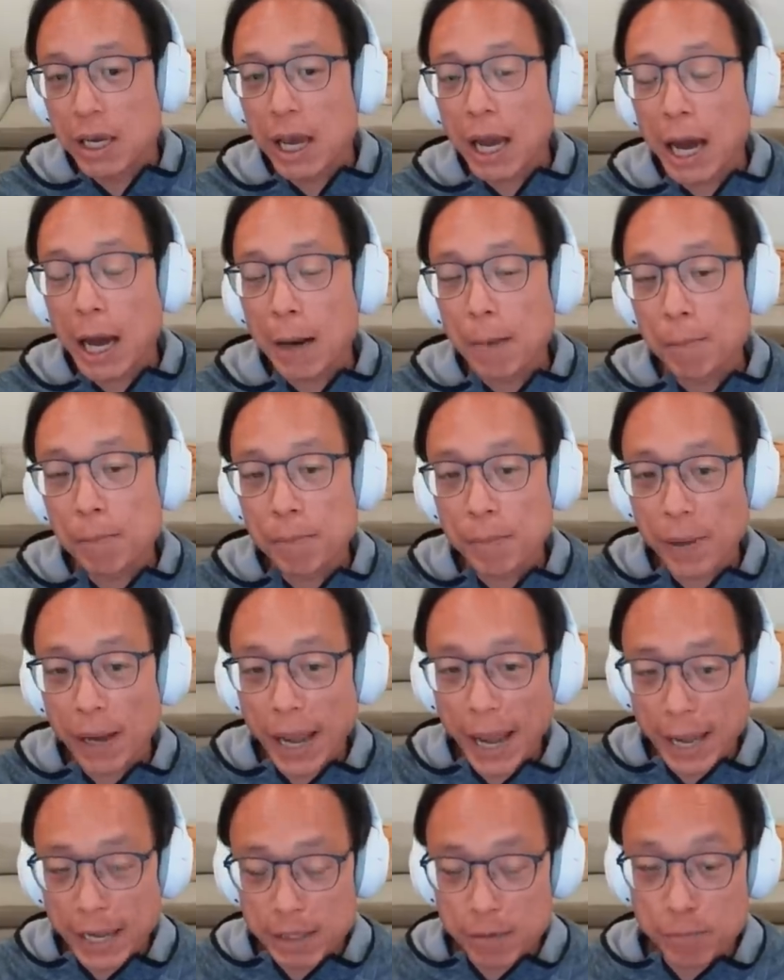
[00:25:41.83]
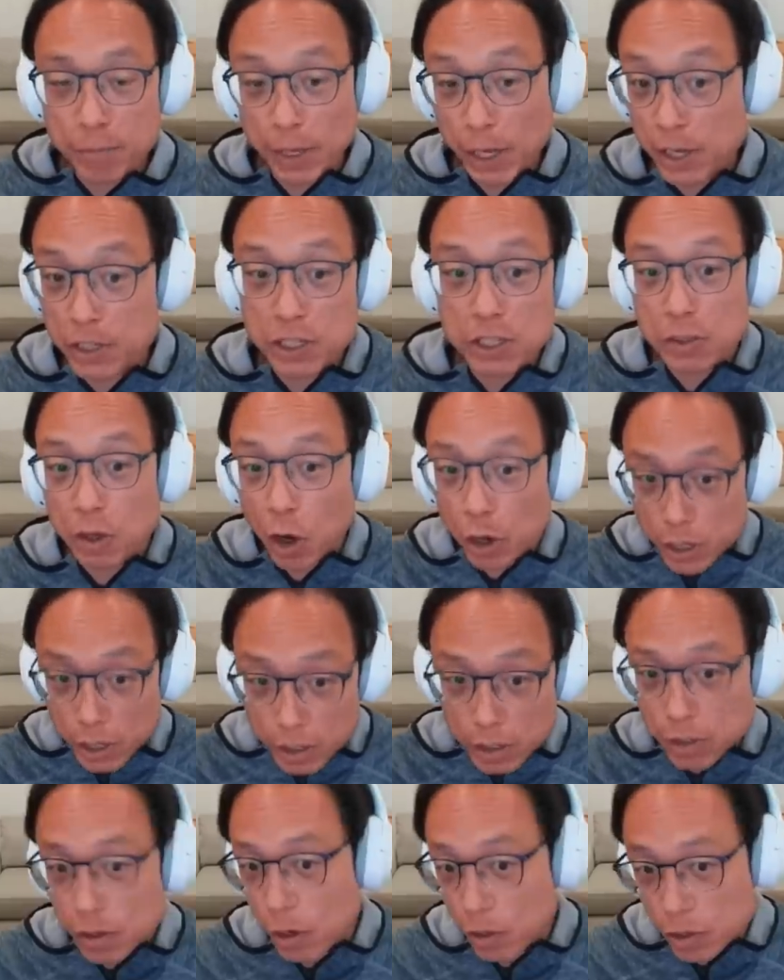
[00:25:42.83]
Um, and because it's on
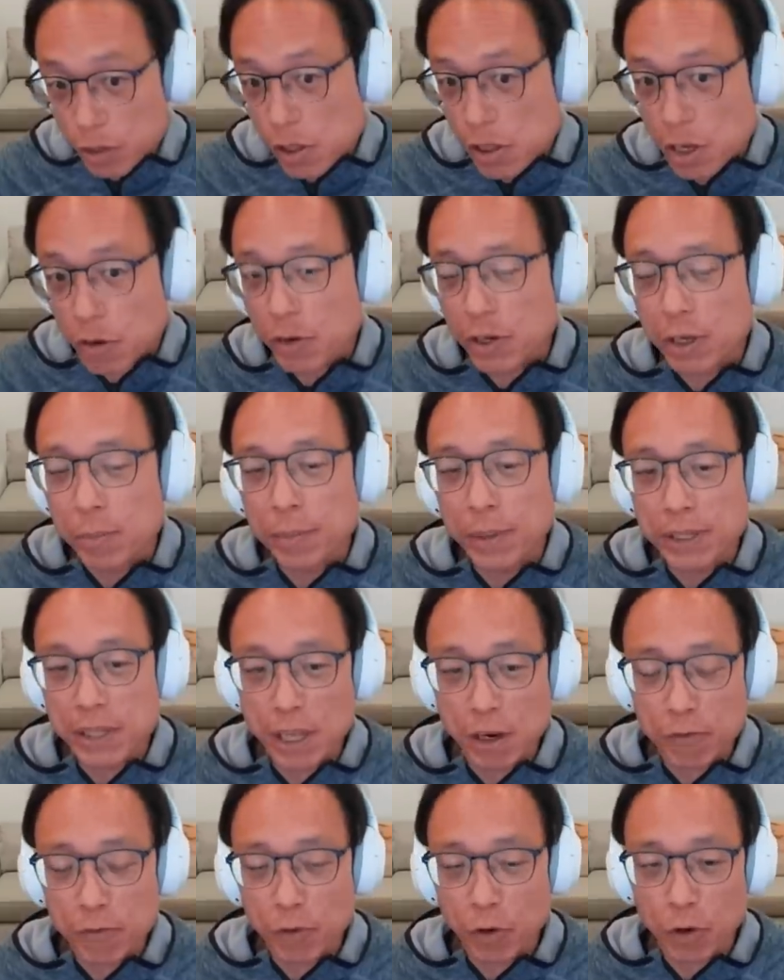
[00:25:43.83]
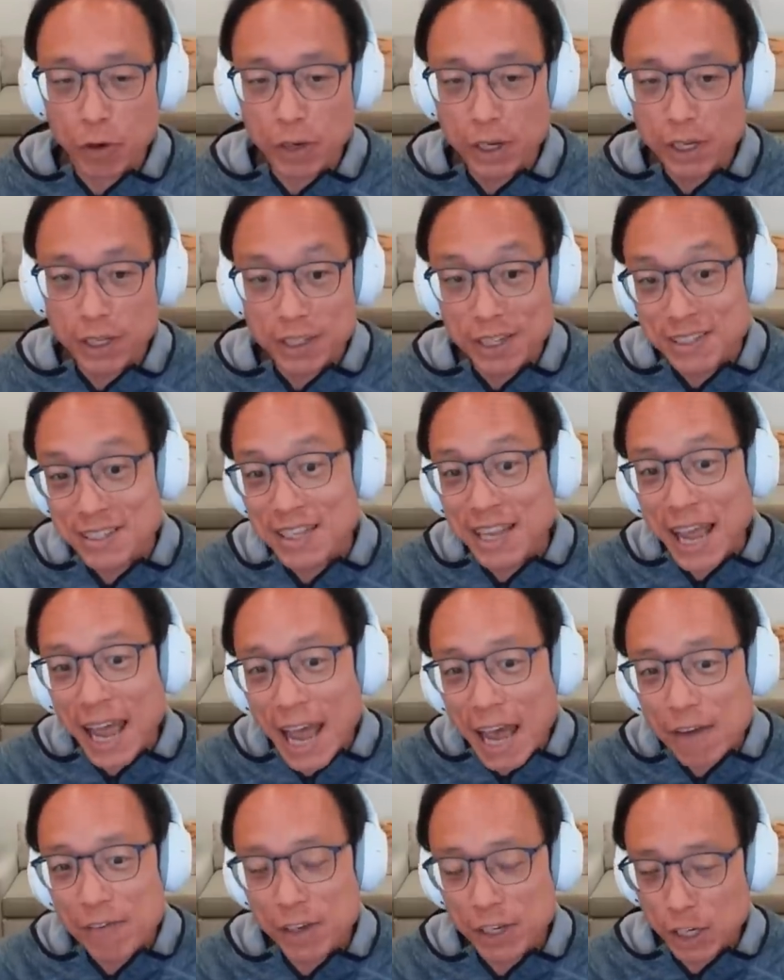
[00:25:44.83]
the, on Ethereum and therefore doesn't
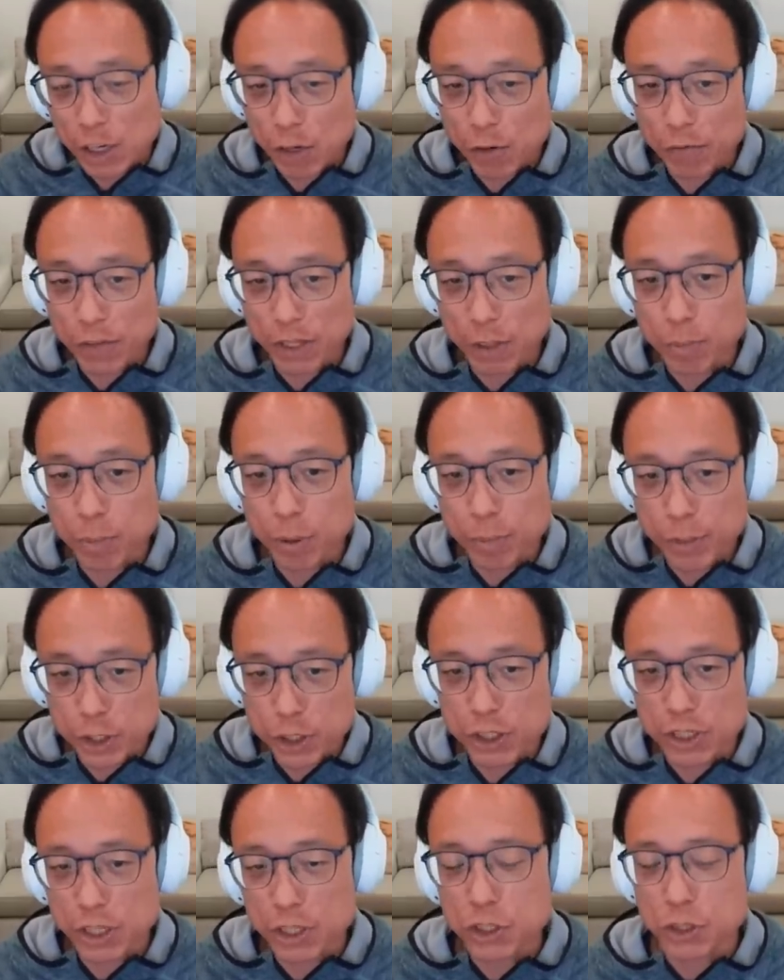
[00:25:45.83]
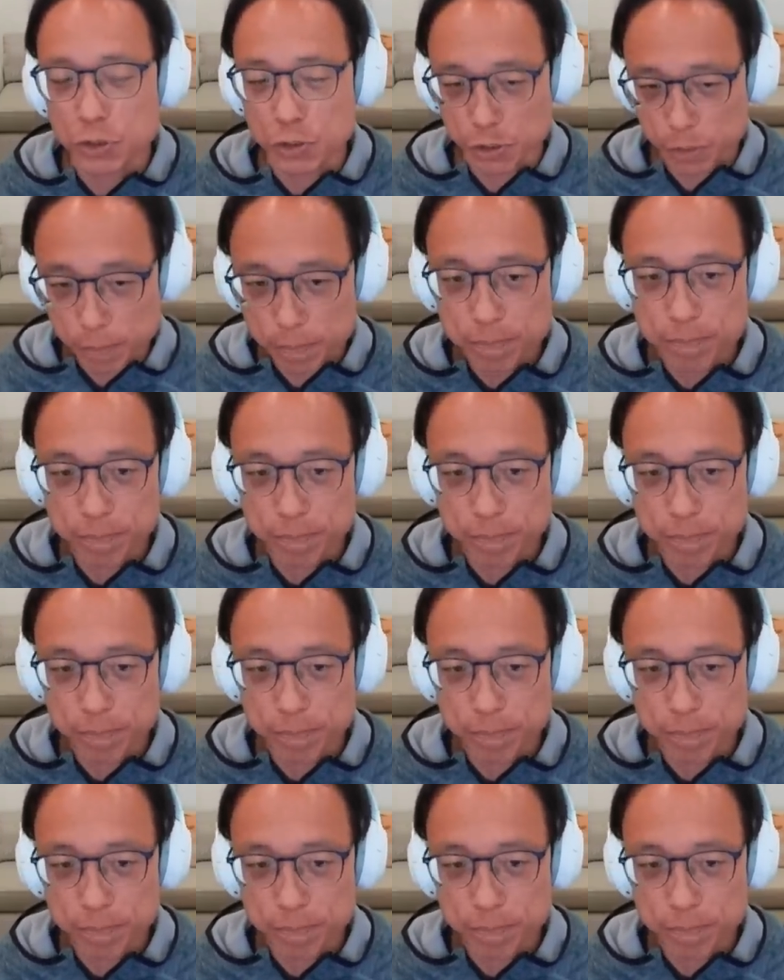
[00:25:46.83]
have any of the permission issues.